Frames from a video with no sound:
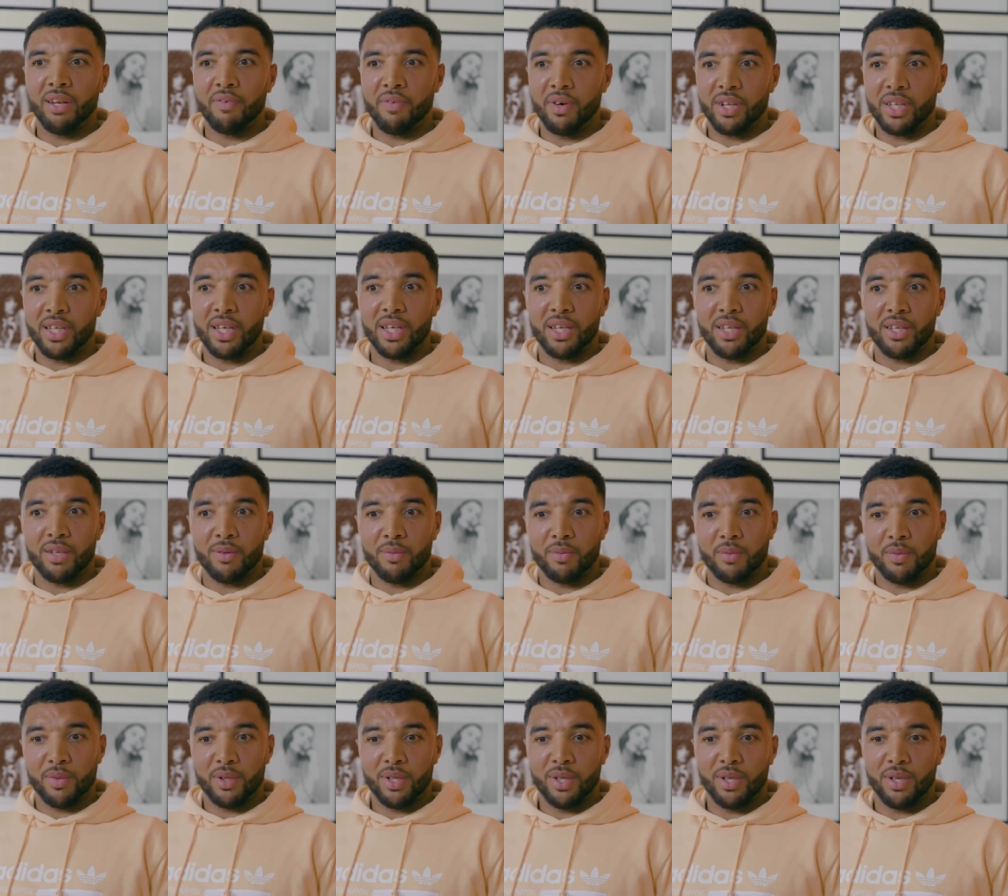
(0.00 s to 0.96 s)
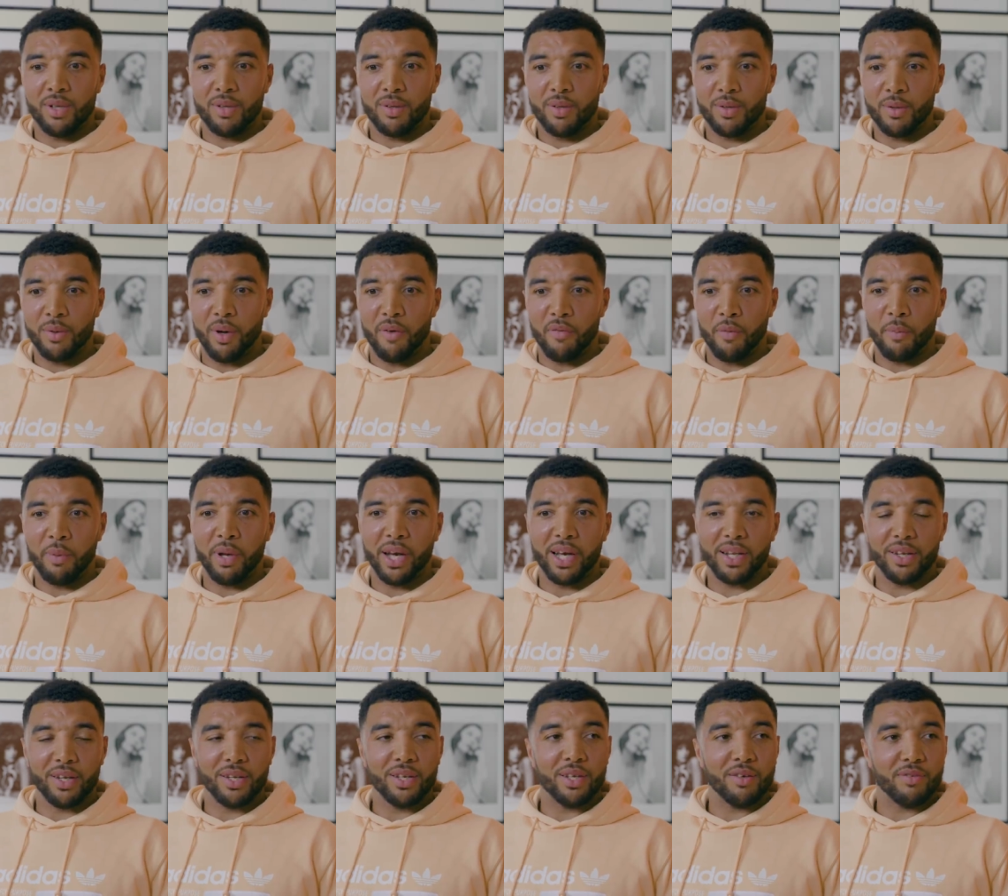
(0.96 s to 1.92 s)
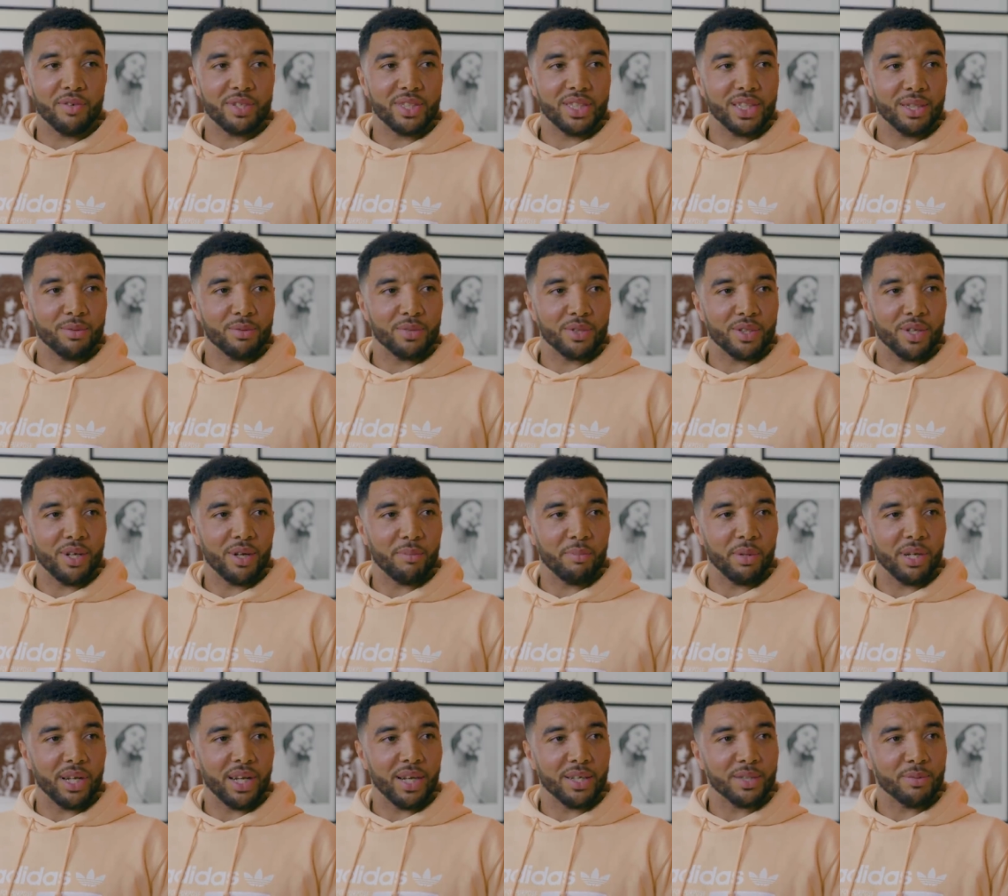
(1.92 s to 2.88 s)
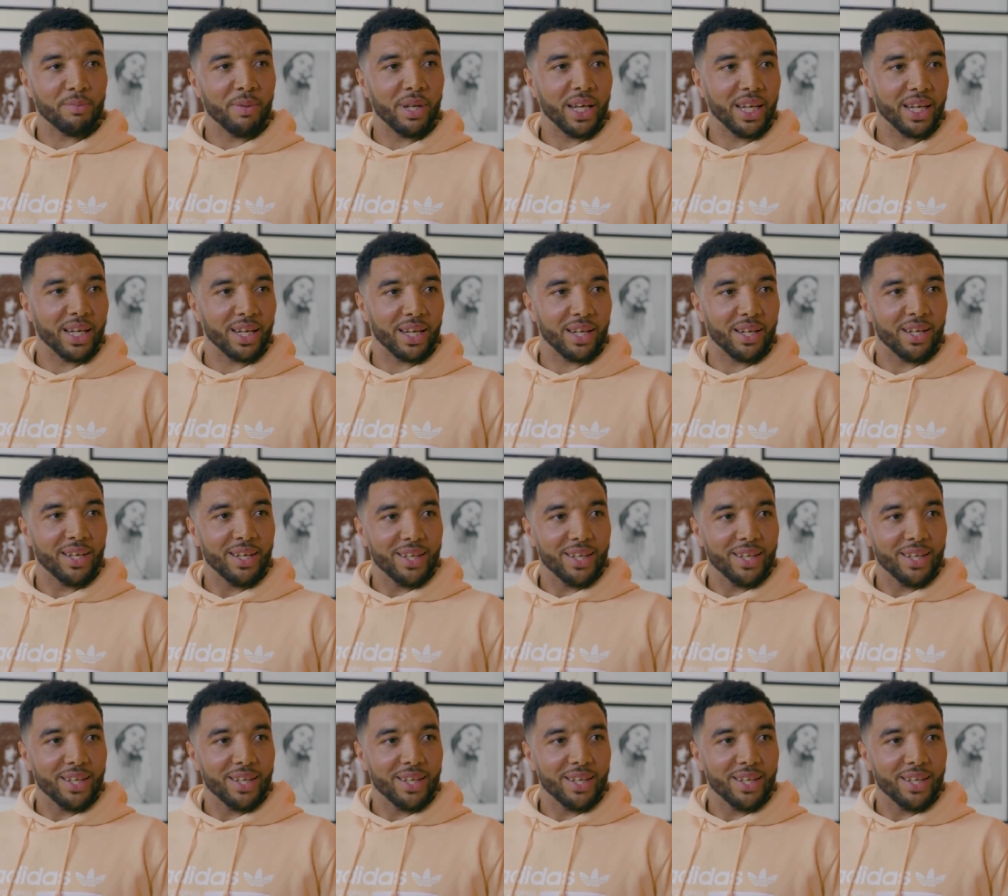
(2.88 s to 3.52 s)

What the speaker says: if I did, whoever played on the other team should not be allowed to play again.